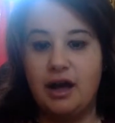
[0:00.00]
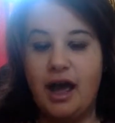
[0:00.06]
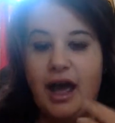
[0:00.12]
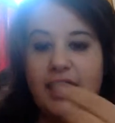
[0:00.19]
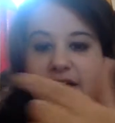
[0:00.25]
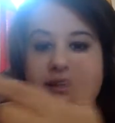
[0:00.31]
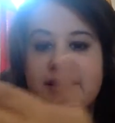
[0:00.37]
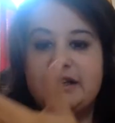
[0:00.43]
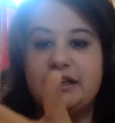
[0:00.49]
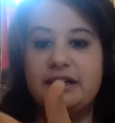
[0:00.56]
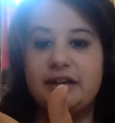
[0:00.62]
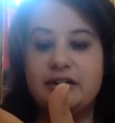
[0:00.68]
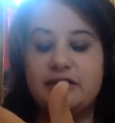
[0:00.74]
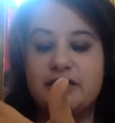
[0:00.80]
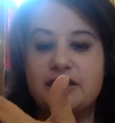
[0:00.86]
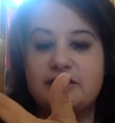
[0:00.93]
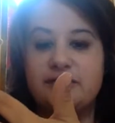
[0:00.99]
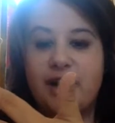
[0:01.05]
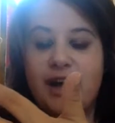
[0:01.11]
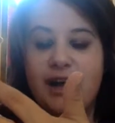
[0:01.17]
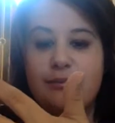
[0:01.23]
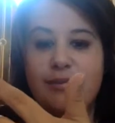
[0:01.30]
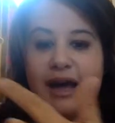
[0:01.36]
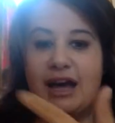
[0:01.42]
And here the
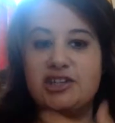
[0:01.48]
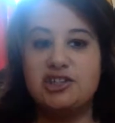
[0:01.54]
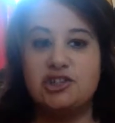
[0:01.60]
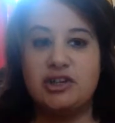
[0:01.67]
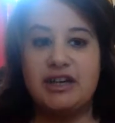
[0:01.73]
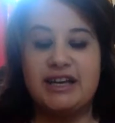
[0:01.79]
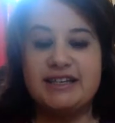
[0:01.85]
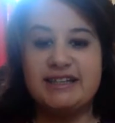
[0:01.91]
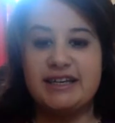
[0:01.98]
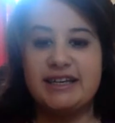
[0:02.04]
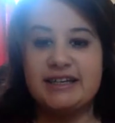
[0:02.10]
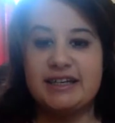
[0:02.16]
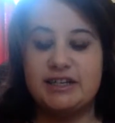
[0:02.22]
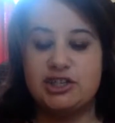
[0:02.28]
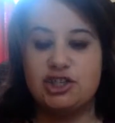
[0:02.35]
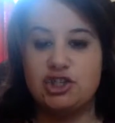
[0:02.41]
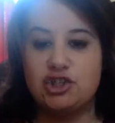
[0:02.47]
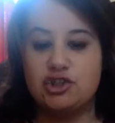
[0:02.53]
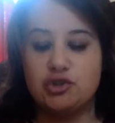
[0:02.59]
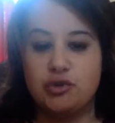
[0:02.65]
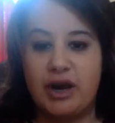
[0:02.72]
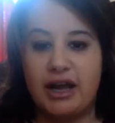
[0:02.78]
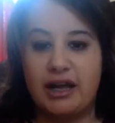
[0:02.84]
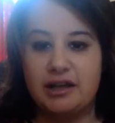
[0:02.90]
divine masculine is in his
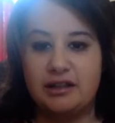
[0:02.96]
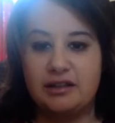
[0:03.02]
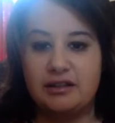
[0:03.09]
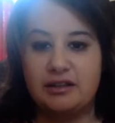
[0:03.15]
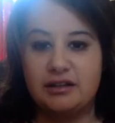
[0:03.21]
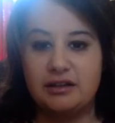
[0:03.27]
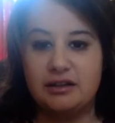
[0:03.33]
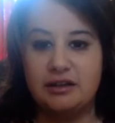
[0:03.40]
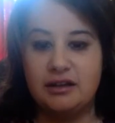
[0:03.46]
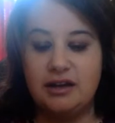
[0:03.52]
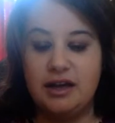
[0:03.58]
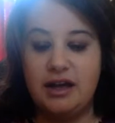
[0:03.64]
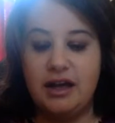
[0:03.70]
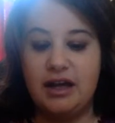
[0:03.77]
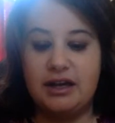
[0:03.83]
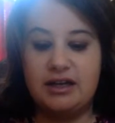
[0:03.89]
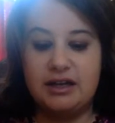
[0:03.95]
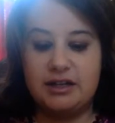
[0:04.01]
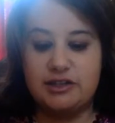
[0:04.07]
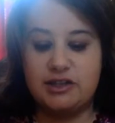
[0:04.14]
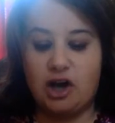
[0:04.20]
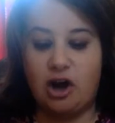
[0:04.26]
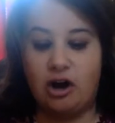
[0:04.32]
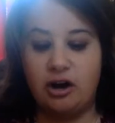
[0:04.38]
strength, in
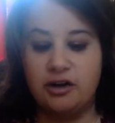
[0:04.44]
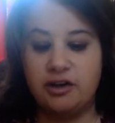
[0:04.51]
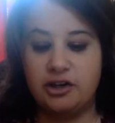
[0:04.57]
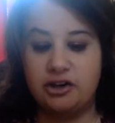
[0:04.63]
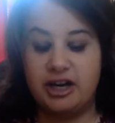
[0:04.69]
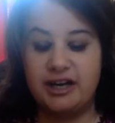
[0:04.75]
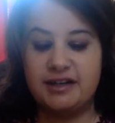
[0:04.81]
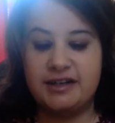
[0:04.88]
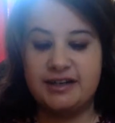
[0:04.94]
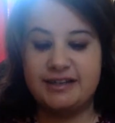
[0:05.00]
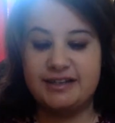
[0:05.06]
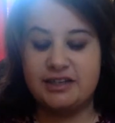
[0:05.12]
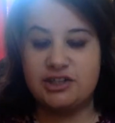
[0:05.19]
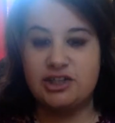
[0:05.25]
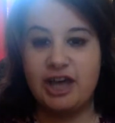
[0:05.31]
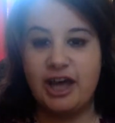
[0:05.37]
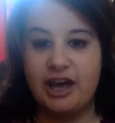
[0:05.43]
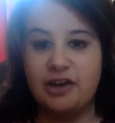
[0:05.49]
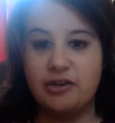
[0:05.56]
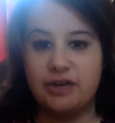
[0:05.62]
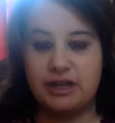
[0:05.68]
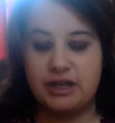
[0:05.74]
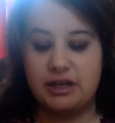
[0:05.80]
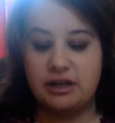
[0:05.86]
his honor, in his
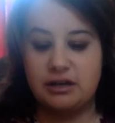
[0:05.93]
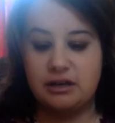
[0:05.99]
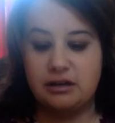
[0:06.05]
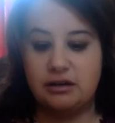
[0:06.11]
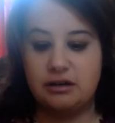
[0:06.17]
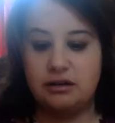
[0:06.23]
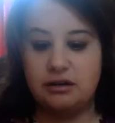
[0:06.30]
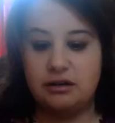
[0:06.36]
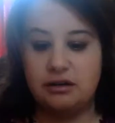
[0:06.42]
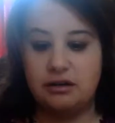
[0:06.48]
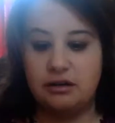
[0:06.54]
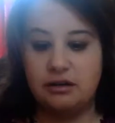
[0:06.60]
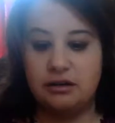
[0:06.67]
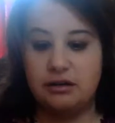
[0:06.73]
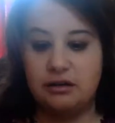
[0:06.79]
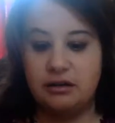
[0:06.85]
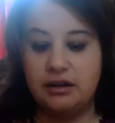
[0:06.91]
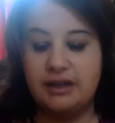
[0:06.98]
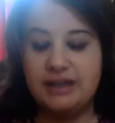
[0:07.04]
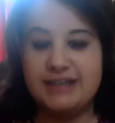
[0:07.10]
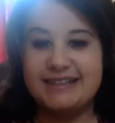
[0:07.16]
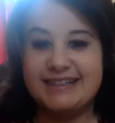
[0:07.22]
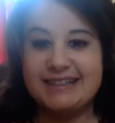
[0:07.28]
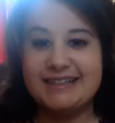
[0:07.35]
integrity, in
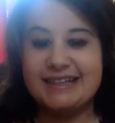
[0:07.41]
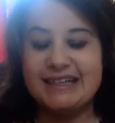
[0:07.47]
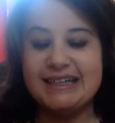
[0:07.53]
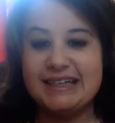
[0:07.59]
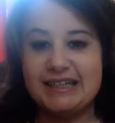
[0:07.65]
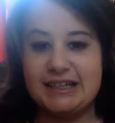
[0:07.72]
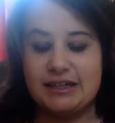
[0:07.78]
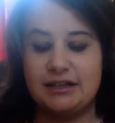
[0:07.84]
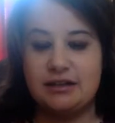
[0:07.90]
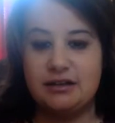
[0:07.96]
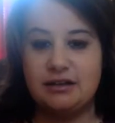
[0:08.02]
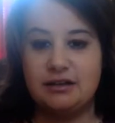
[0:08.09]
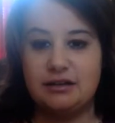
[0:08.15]
his dignity.